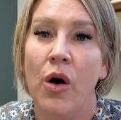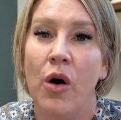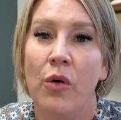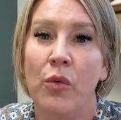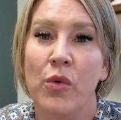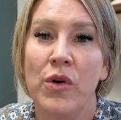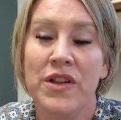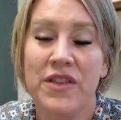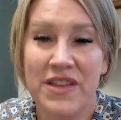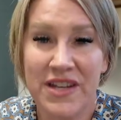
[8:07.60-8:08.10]

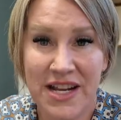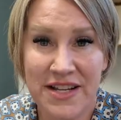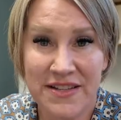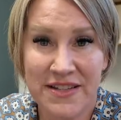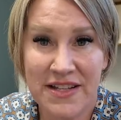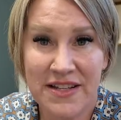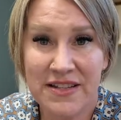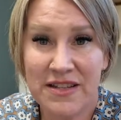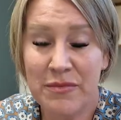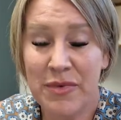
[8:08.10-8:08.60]
one of the
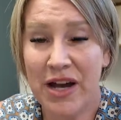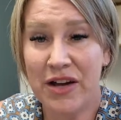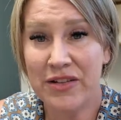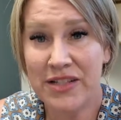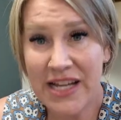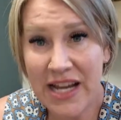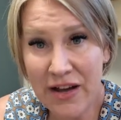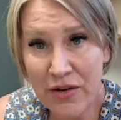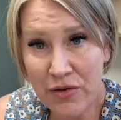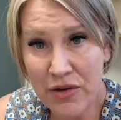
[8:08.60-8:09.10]
nice things
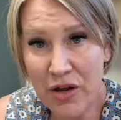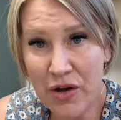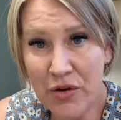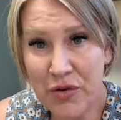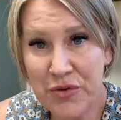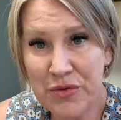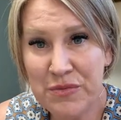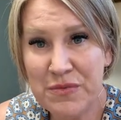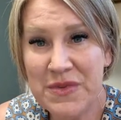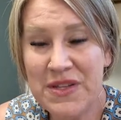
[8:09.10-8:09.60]
about
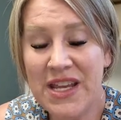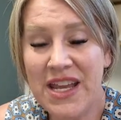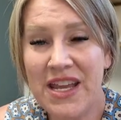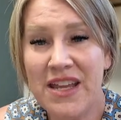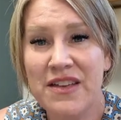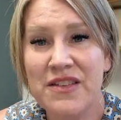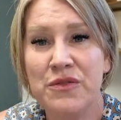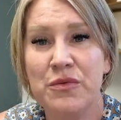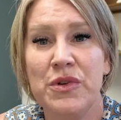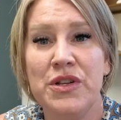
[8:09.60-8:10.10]
townhomes
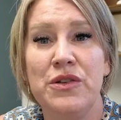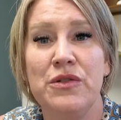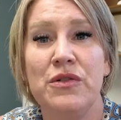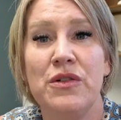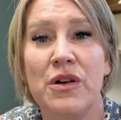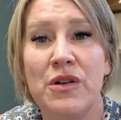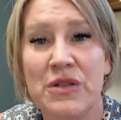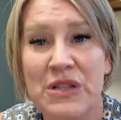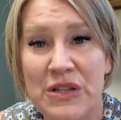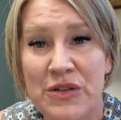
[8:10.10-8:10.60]
is when you
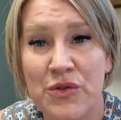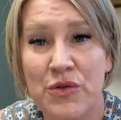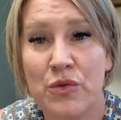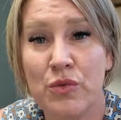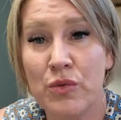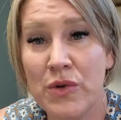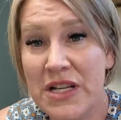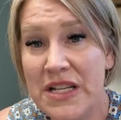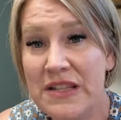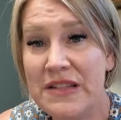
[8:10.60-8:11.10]
go
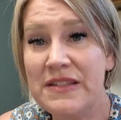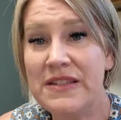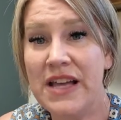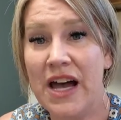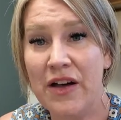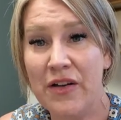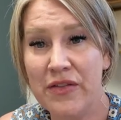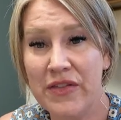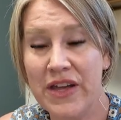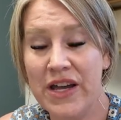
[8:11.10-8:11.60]
to
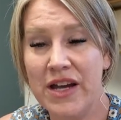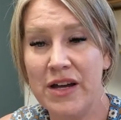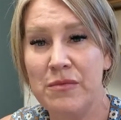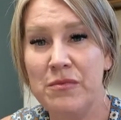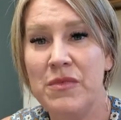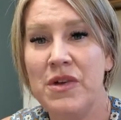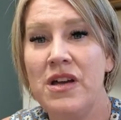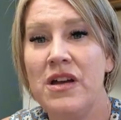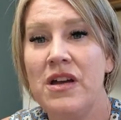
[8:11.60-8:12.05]
resell them,